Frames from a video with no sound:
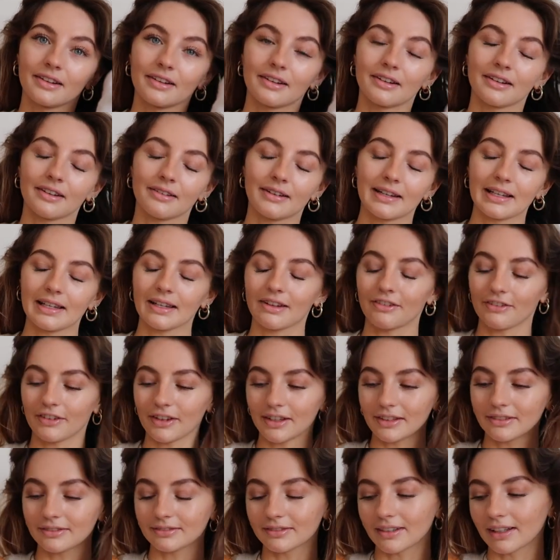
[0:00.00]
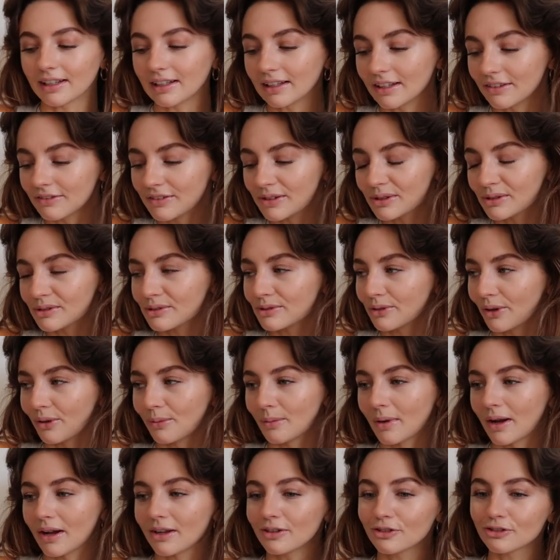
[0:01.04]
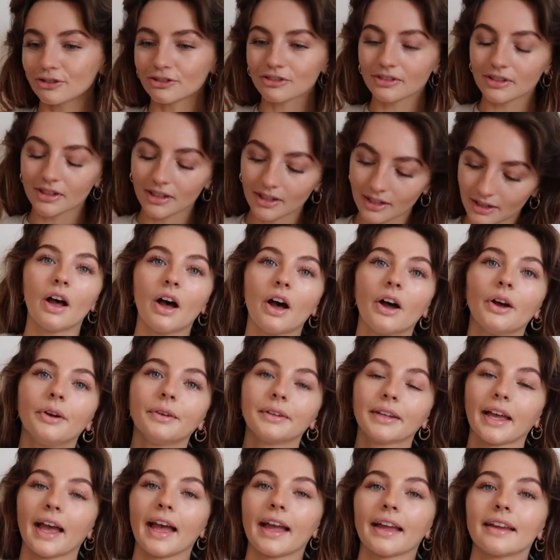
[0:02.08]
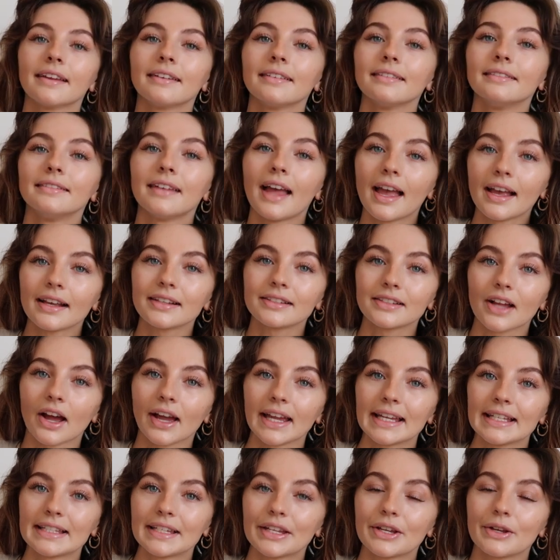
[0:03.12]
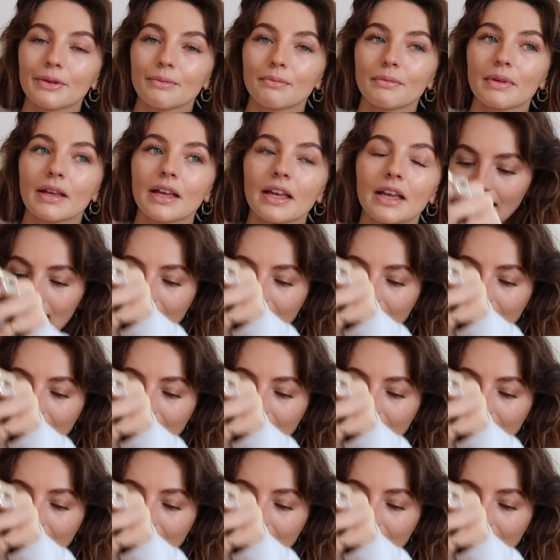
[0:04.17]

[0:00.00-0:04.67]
Oh, I love it. I love it so much. Okay, next item.